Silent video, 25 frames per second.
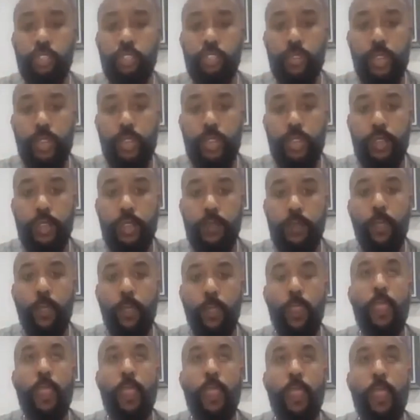and to defend
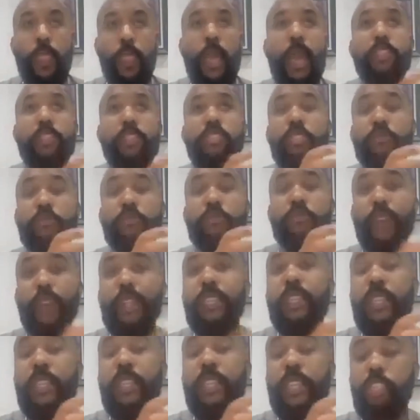the history of
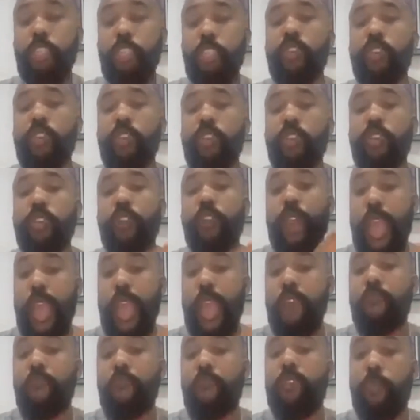everybody
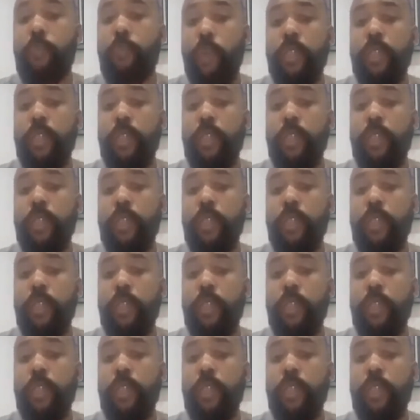who has